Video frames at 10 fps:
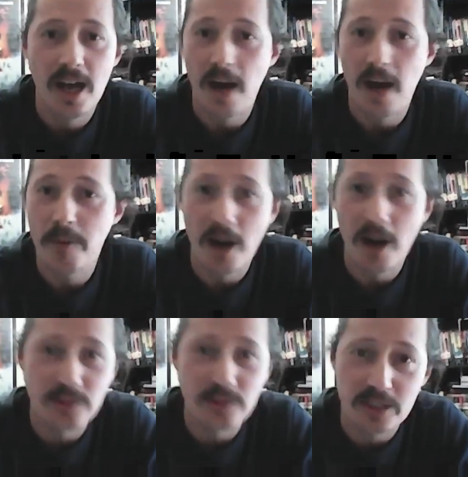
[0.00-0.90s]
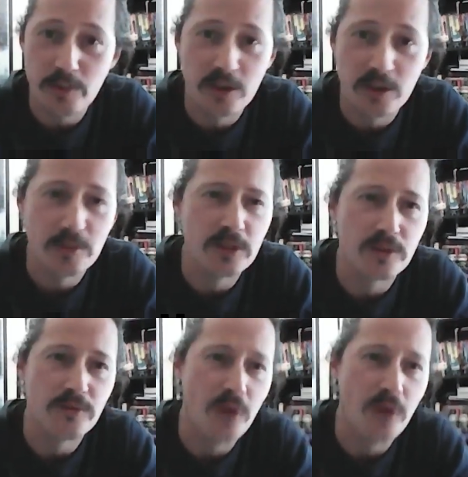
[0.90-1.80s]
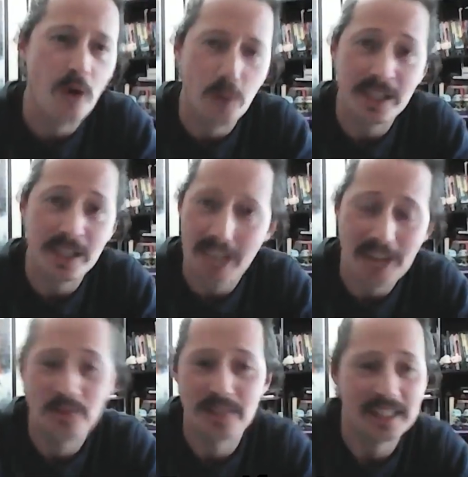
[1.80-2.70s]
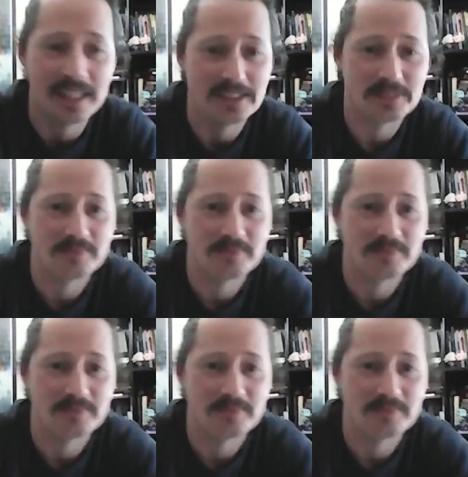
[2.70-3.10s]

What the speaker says: How's the experience been so far? What can you tell us?